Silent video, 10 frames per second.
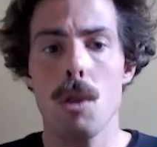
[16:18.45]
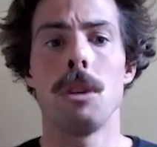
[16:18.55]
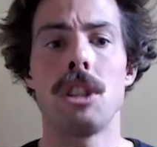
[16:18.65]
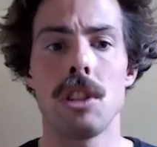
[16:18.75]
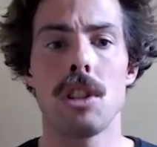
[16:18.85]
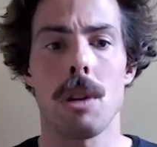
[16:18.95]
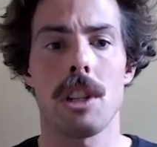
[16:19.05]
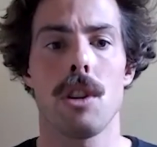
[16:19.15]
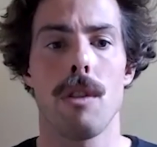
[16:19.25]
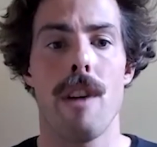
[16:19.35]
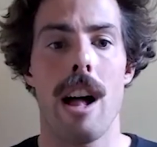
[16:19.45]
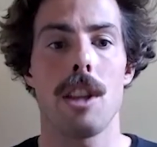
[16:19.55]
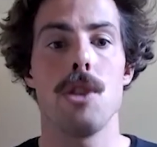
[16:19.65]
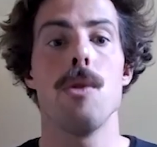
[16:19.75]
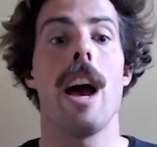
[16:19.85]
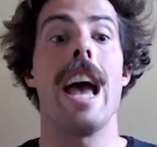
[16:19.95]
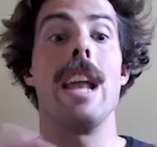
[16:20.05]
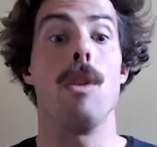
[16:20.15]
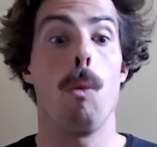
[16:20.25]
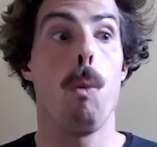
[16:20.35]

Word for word: which is the question of value and